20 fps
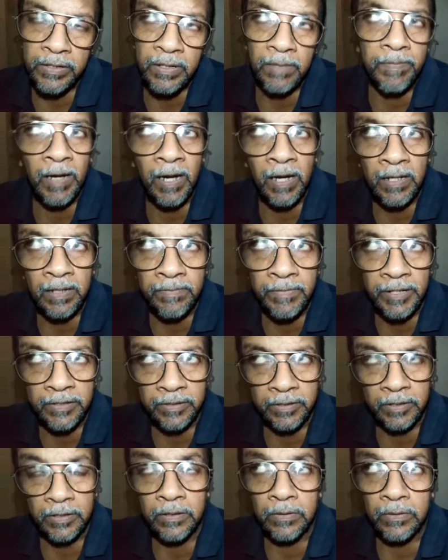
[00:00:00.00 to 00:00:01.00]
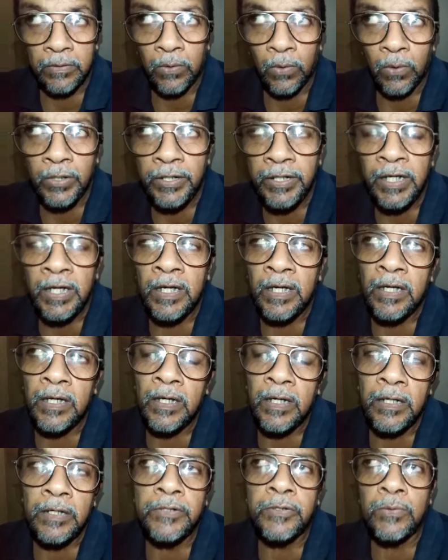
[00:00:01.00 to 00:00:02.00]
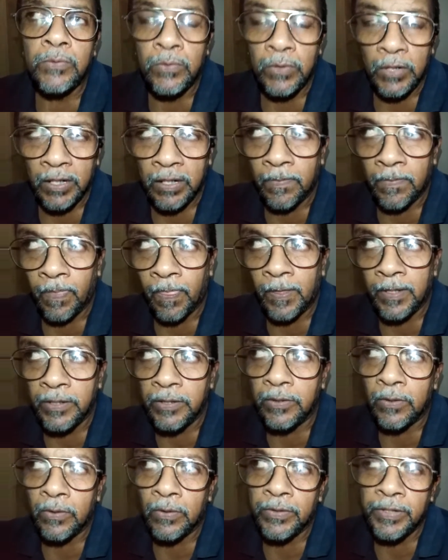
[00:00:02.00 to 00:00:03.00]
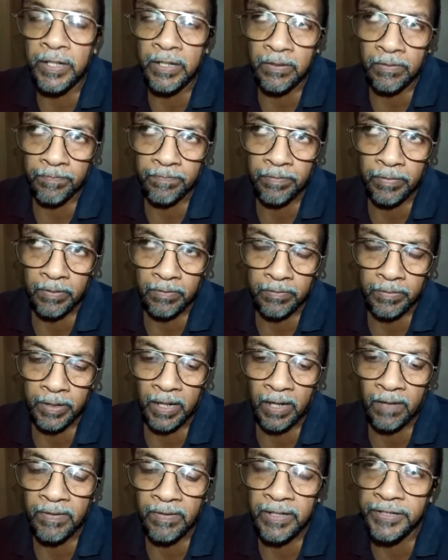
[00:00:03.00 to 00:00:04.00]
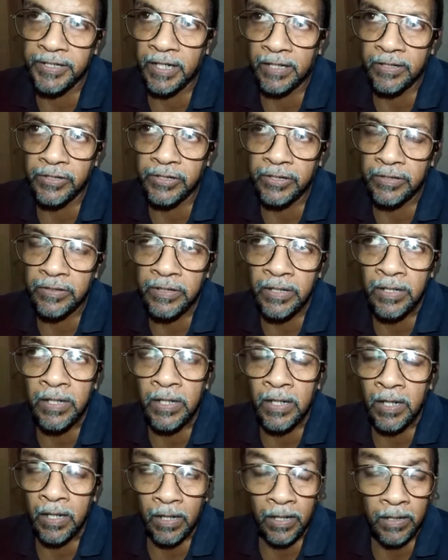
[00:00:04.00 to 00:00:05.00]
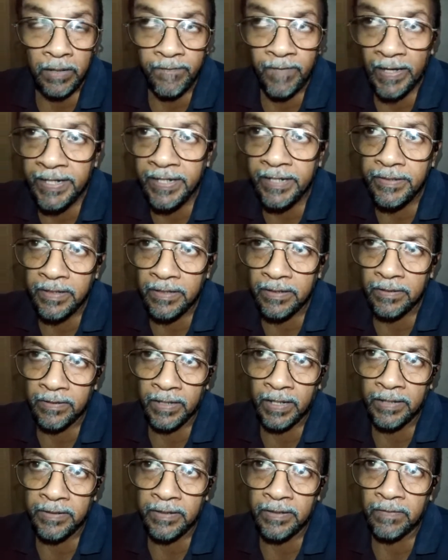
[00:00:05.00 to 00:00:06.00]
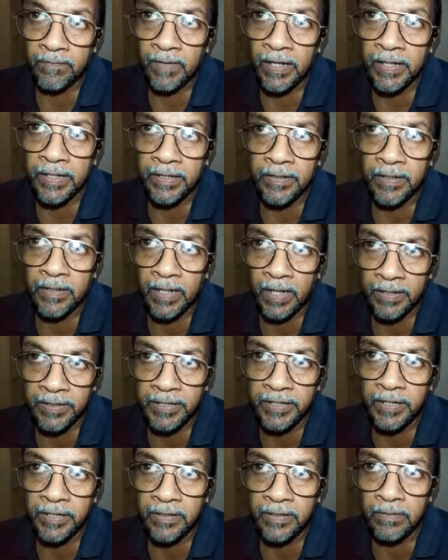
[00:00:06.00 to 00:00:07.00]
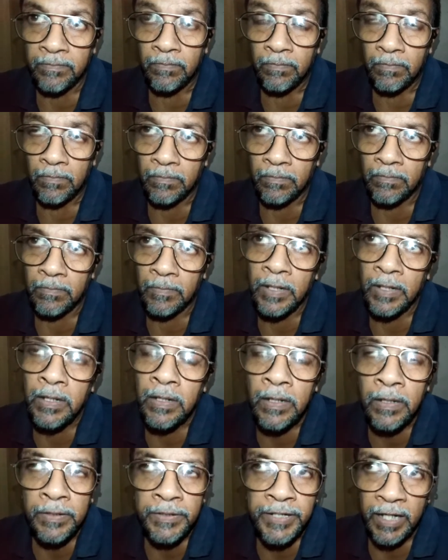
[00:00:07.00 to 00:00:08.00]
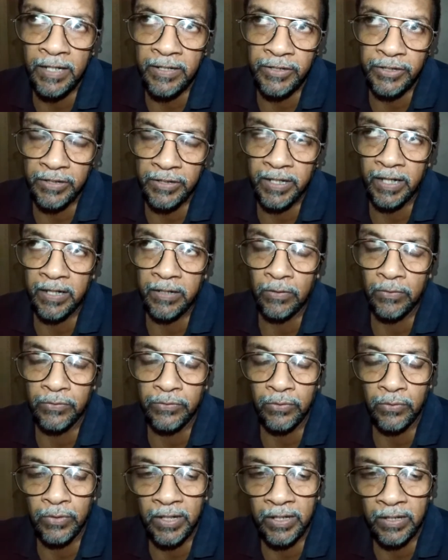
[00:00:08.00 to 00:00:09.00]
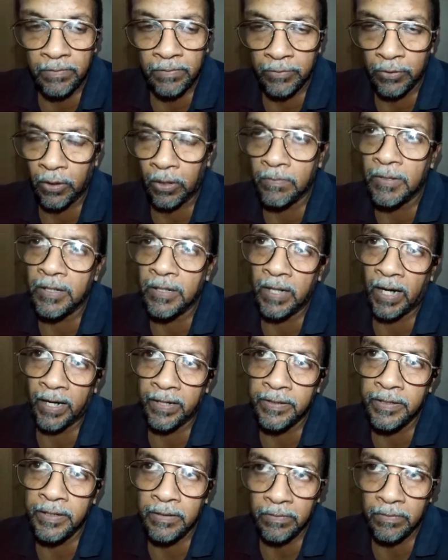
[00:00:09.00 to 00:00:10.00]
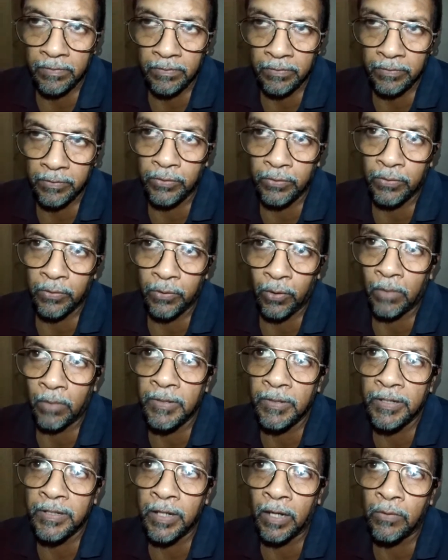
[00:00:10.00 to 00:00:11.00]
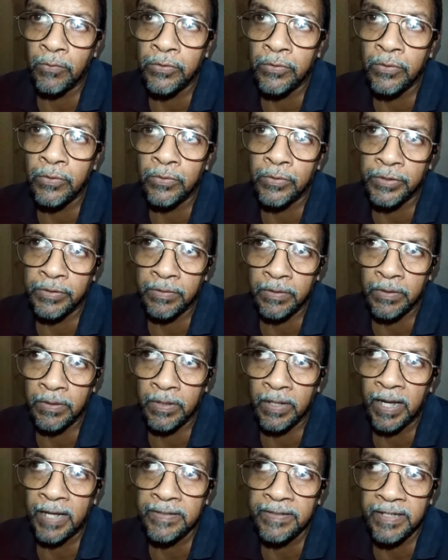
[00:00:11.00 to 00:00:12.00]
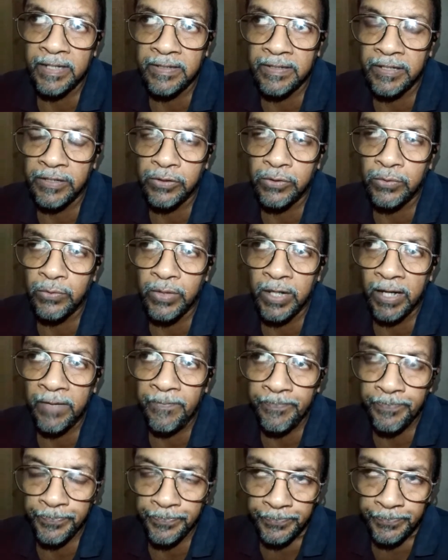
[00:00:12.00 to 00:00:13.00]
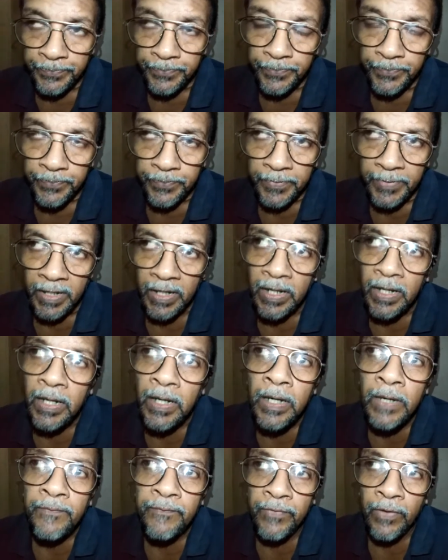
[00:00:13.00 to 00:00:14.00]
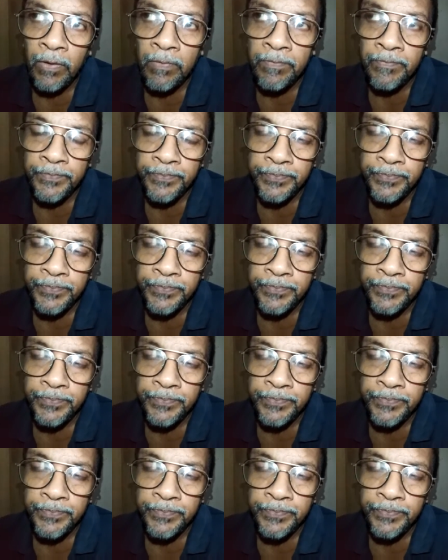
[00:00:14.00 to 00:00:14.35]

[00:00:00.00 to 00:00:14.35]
Parliament Road to the Navala Junction, Valikada Rajagiri junction, and also the normal ground roads as exist today from